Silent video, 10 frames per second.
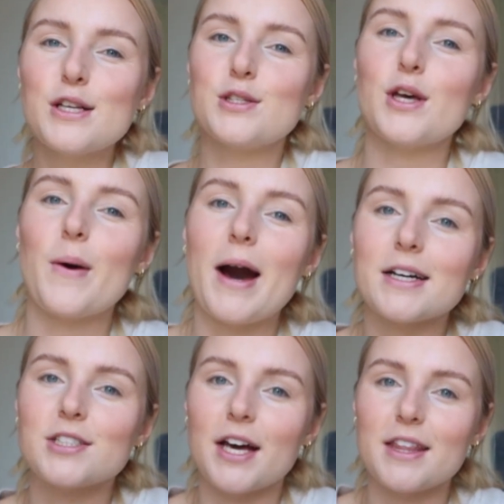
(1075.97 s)
So
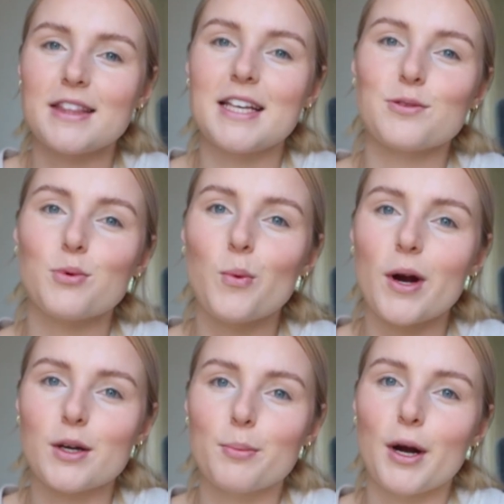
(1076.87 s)
actually I think this will
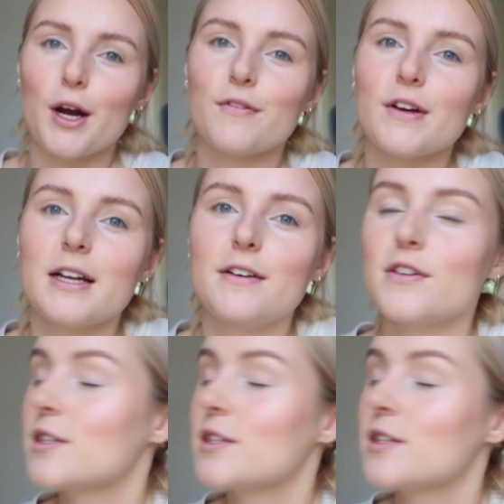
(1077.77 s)
work perfectly for